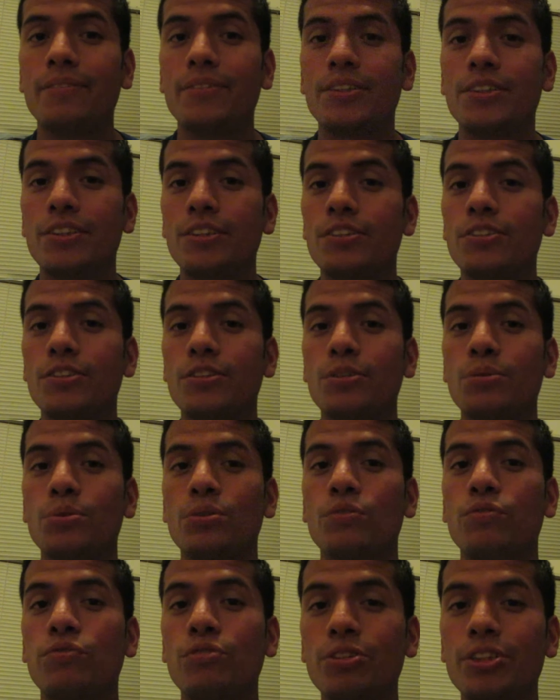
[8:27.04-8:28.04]
teacher who
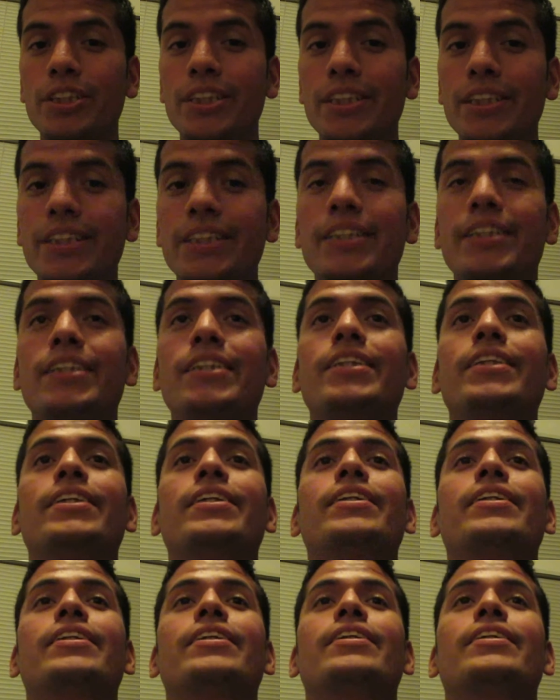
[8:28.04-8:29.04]
was 40,
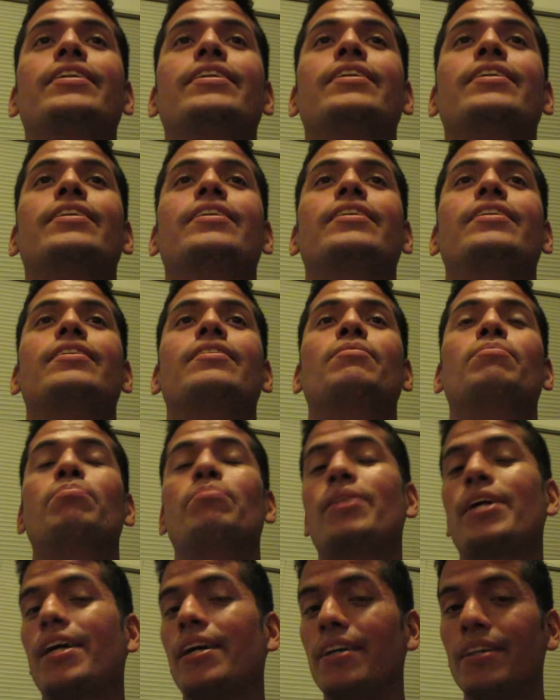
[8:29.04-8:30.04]

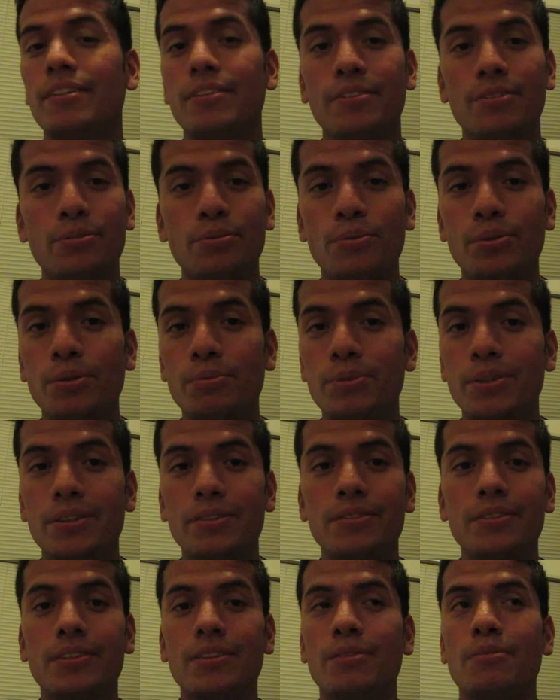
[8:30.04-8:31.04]
man or
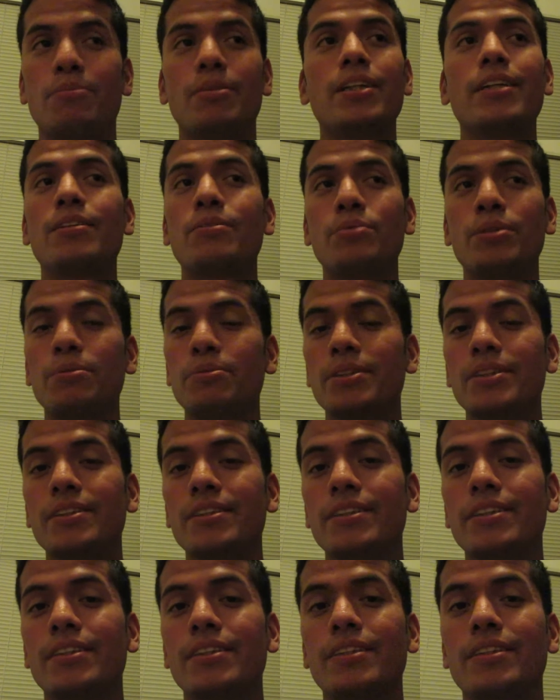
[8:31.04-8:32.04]
woman, men and
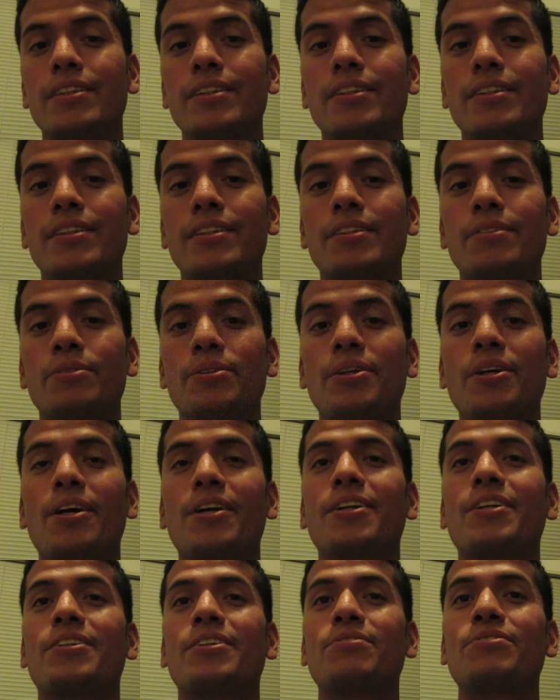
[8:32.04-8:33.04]
women,
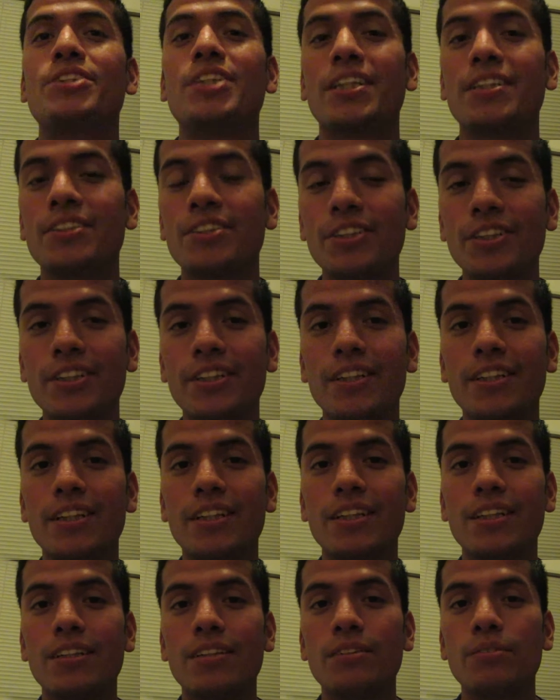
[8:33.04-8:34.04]
regardless of gender,
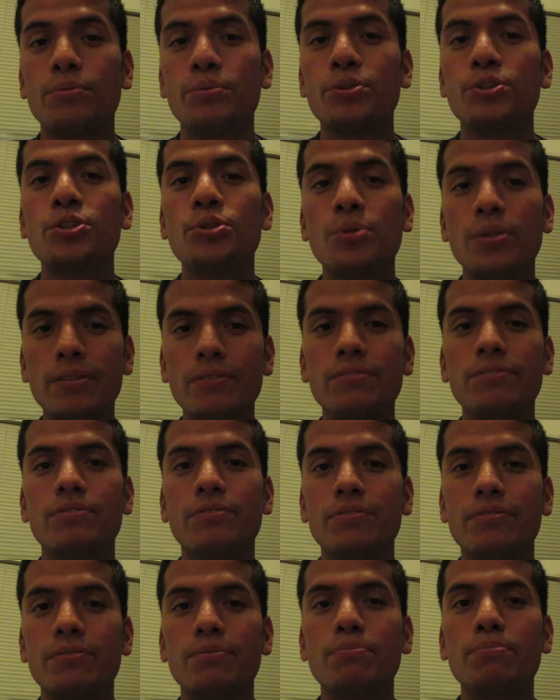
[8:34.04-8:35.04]
would you have
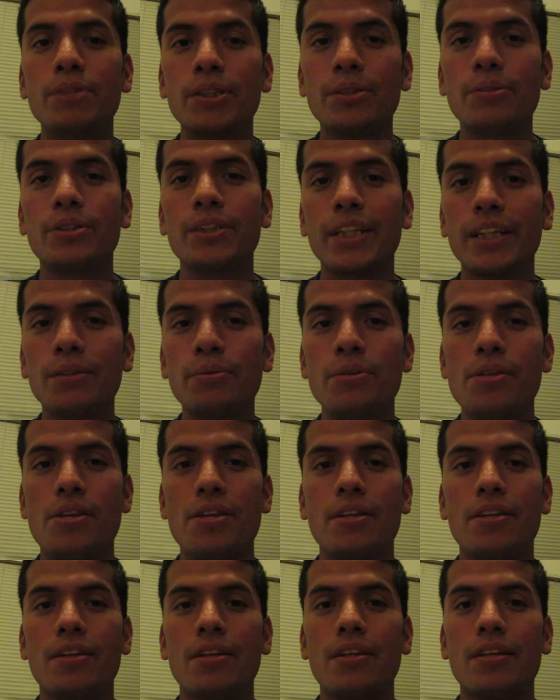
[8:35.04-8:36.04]
been okay with
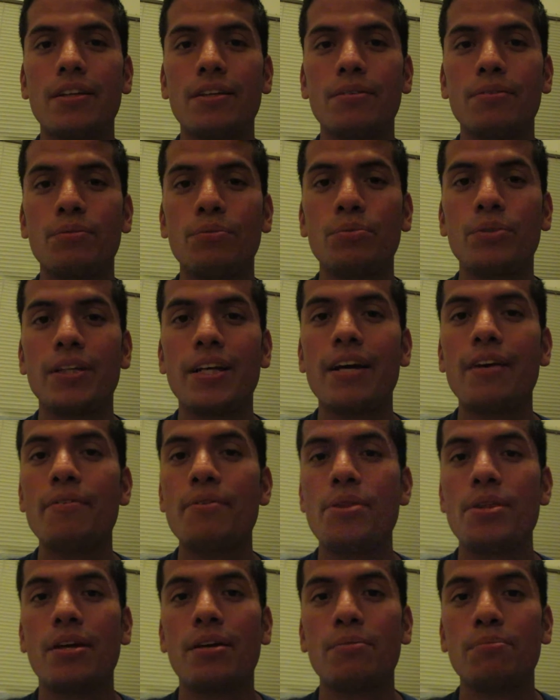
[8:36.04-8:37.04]
it, and would
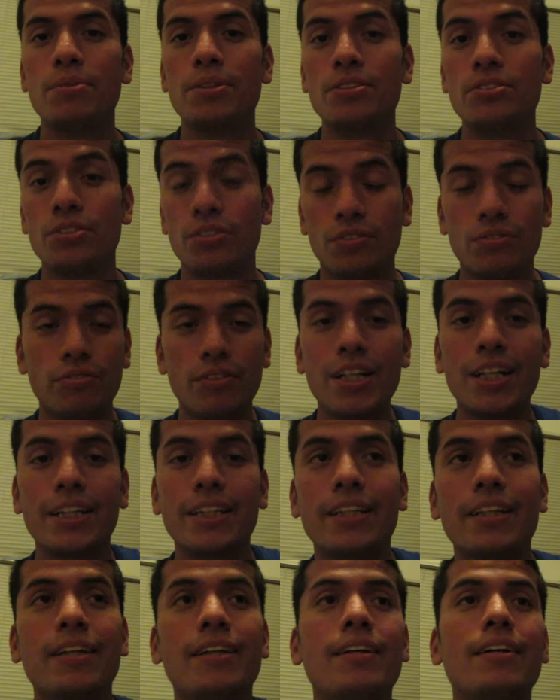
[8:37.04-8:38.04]
everything have been just fine?